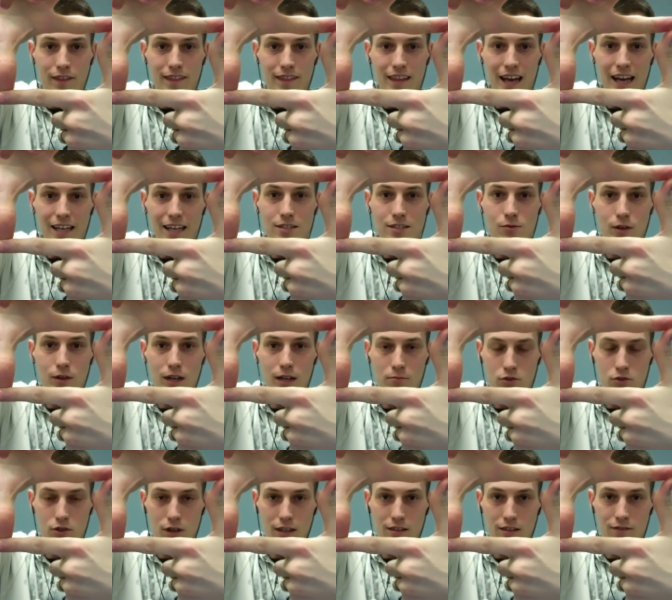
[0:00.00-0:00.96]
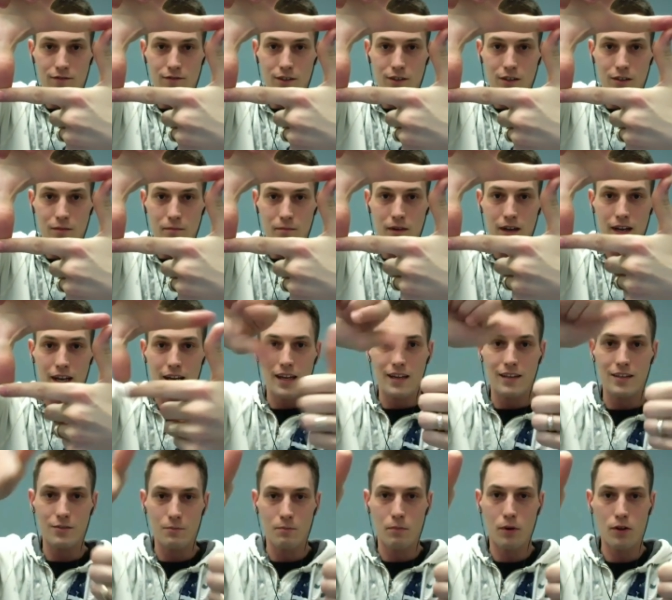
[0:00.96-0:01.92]
That's what I'm trying to film.
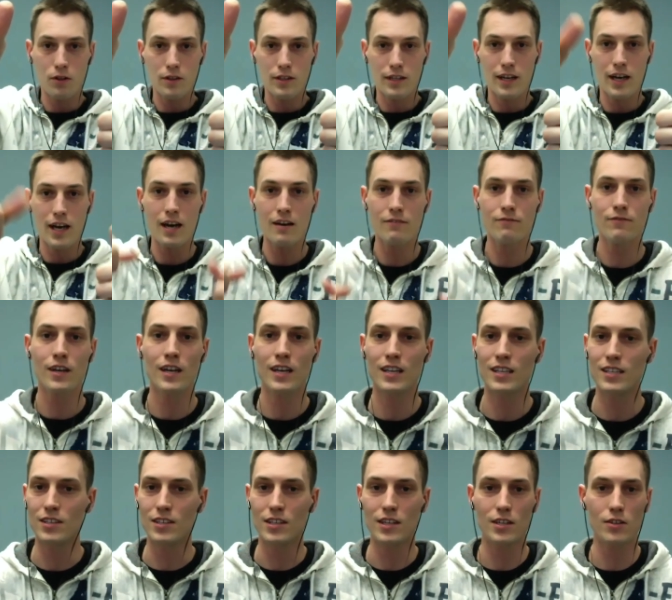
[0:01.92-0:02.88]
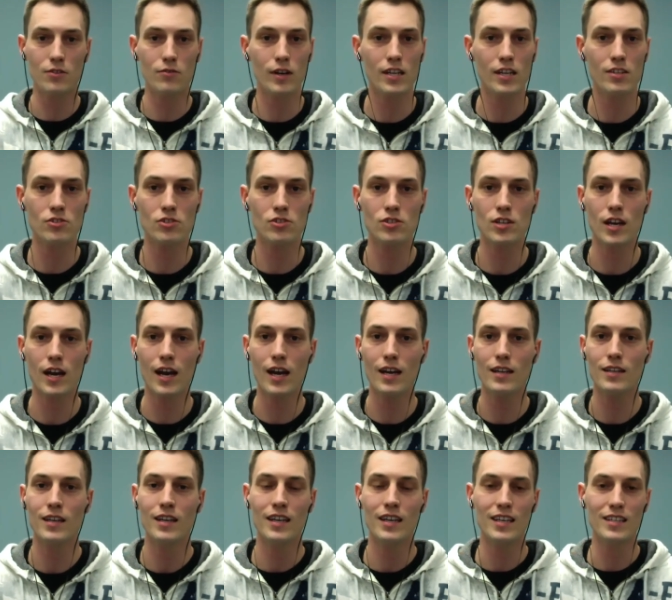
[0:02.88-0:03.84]
And you pull it off. You get a great shot.
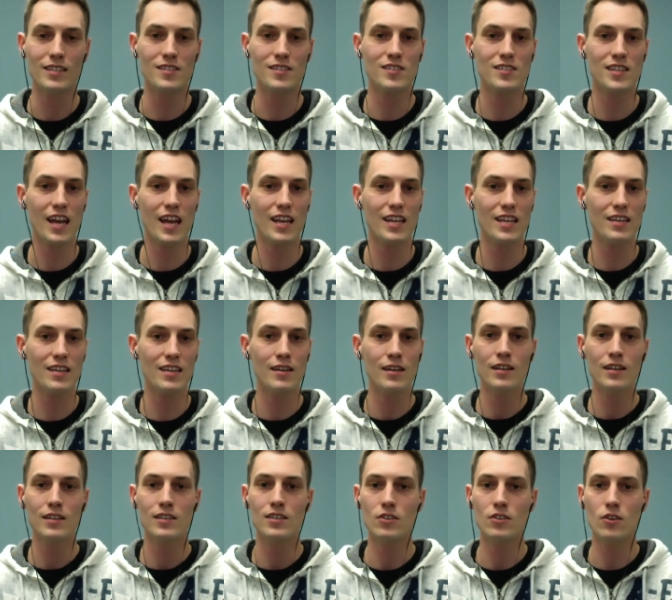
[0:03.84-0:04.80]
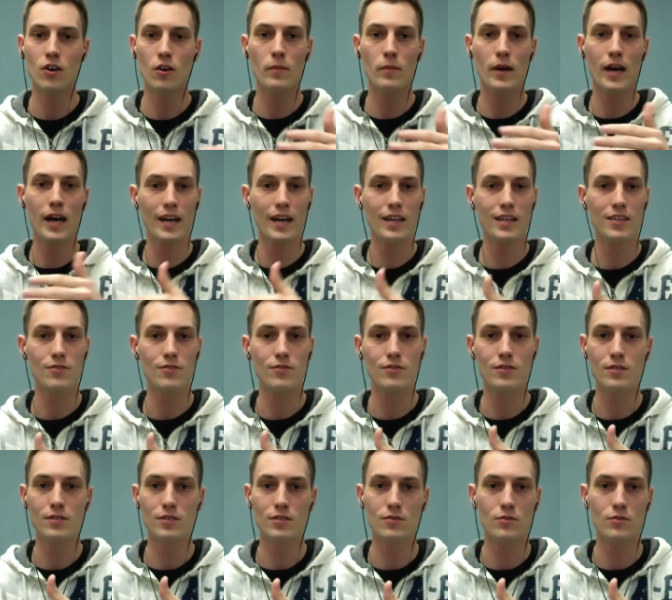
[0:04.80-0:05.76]
It's steady. You go back. You
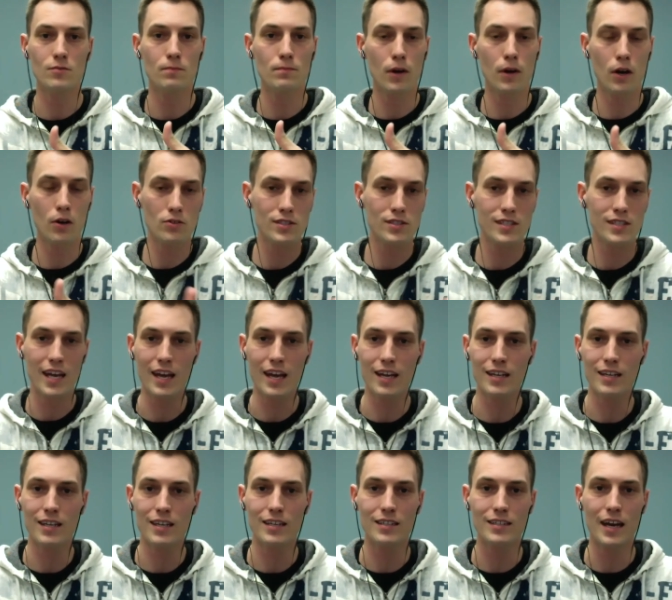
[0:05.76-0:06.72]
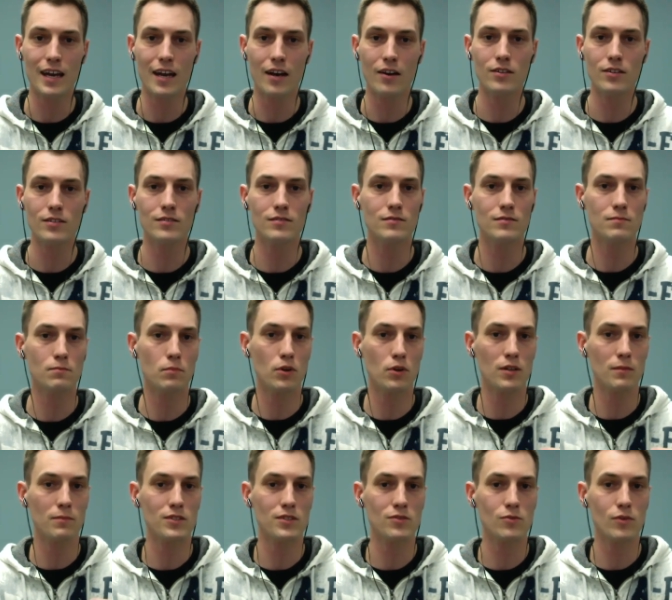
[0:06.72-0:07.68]
post-edit it down, put
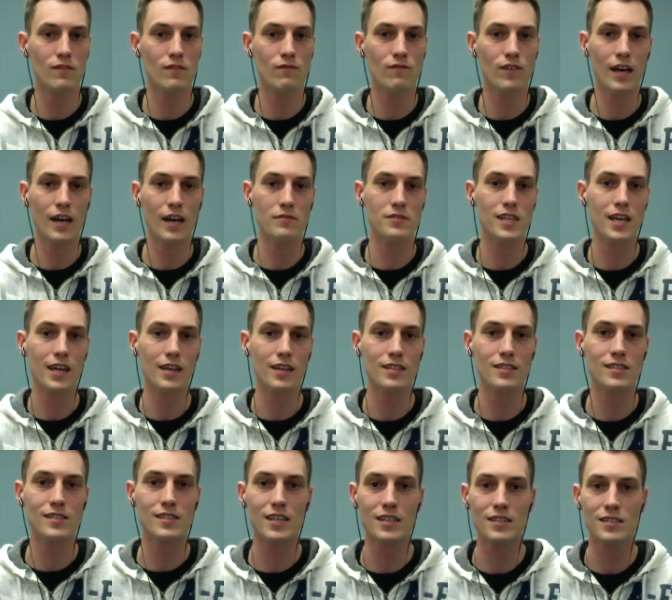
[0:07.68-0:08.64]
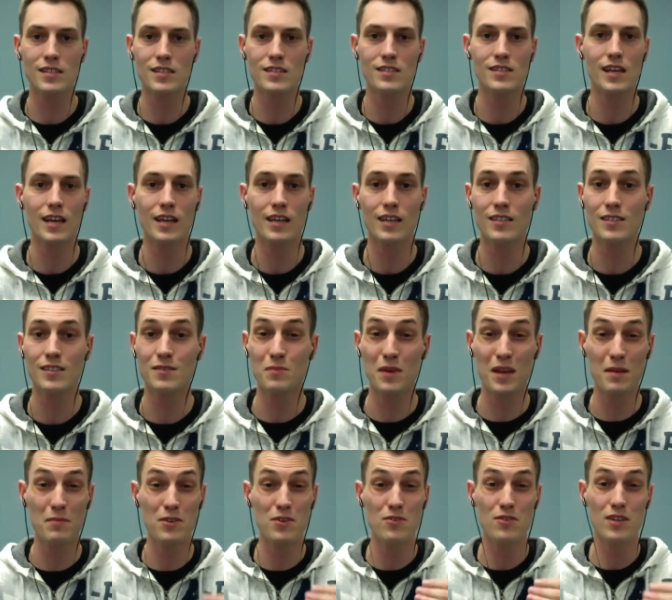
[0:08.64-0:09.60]
it between 5 seconds, 60 seconds.
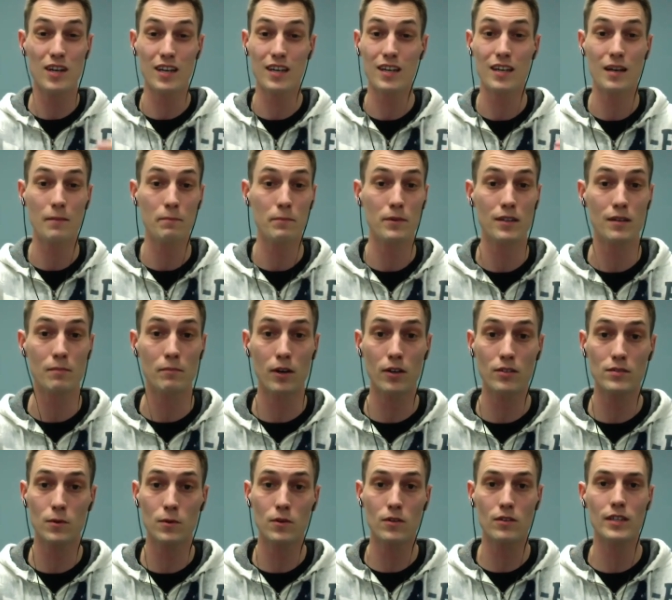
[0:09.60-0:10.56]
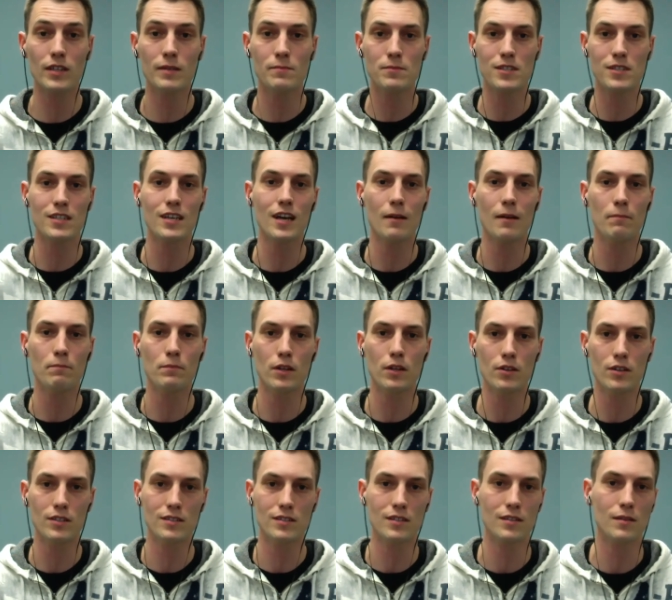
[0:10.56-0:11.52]
Maybe you cut it up into multiple clips and you upload
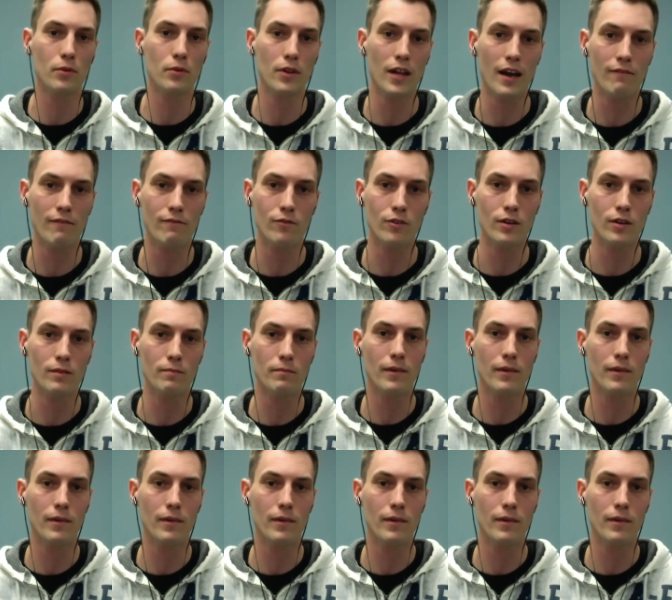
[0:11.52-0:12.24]
it to the platform.